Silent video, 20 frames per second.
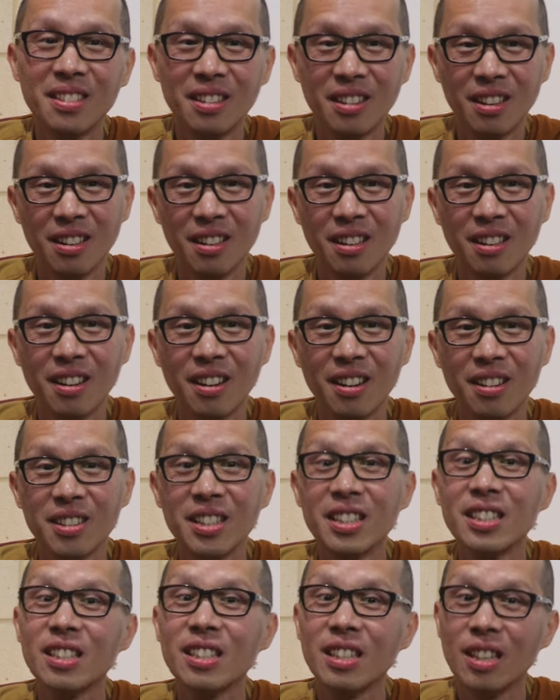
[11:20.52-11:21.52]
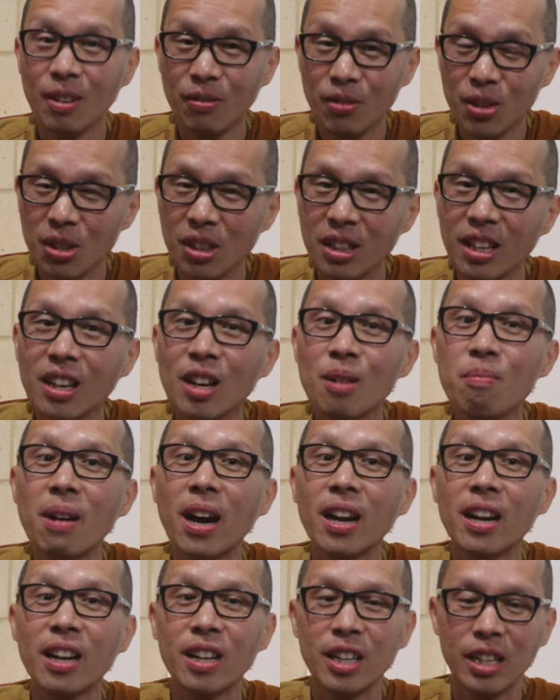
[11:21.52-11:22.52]
Yeah, if you think
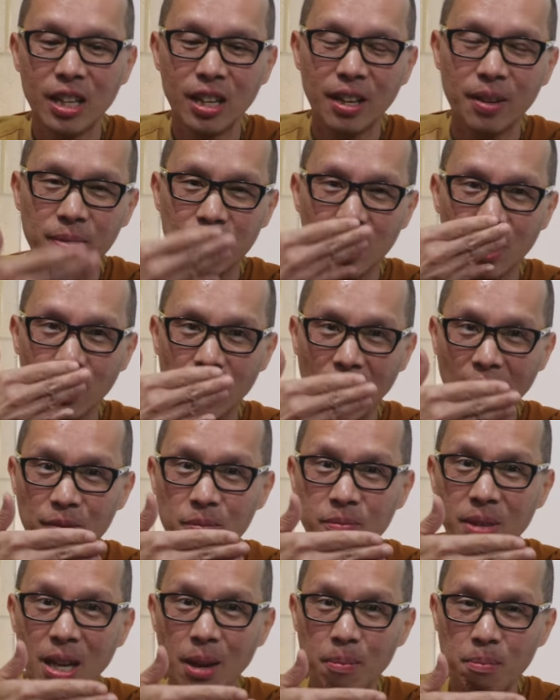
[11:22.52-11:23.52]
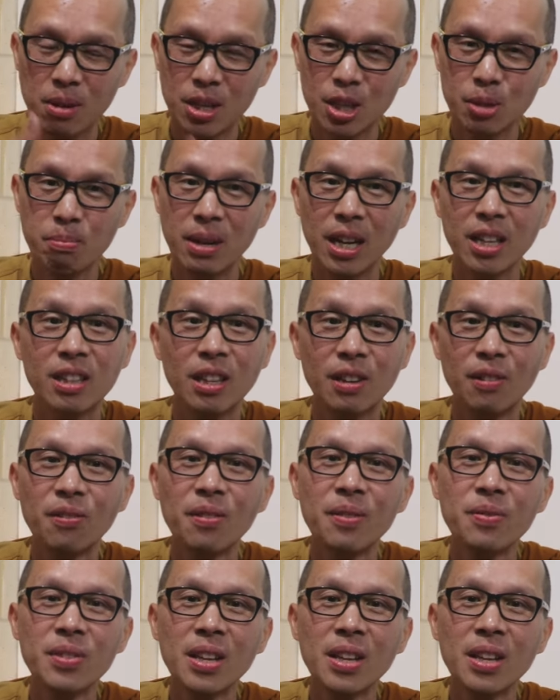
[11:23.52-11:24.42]
about it, yeah, you have that perspective.